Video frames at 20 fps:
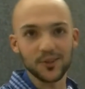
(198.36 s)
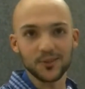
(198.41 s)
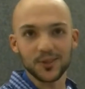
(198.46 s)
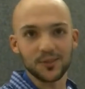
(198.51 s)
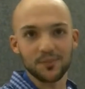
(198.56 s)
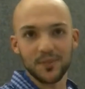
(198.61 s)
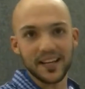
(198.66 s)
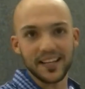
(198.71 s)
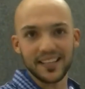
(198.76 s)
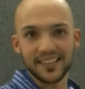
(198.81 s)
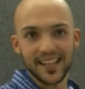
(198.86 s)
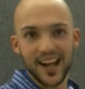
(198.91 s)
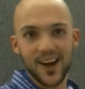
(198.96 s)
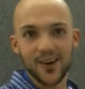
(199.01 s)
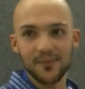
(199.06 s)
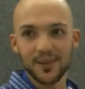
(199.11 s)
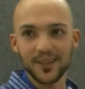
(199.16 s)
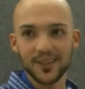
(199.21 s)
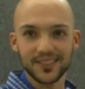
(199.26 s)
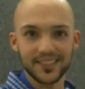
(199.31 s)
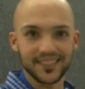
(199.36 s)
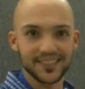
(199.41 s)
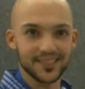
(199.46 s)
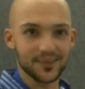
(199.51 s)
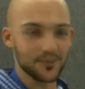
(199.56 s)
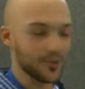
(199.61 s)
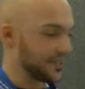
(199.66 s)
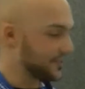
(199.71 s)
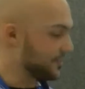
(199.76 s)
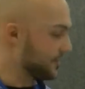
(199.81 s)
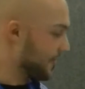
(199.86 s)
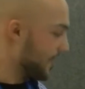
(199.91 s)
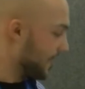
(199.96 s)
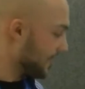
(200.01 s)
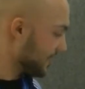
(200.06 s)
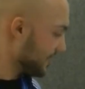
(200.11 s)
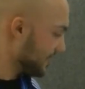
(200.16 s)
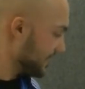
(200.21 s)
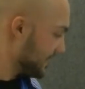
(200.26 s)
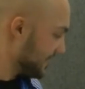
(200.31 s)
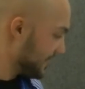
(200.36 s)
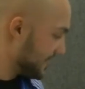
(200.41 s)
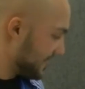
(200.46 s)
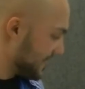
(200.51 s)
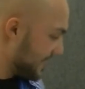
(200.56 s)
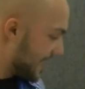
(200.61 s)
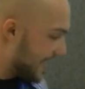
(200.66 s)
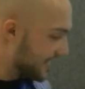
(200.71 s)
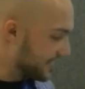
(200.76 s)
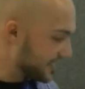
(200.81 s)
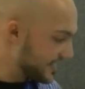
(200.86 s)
to explain it now because it's way too long. And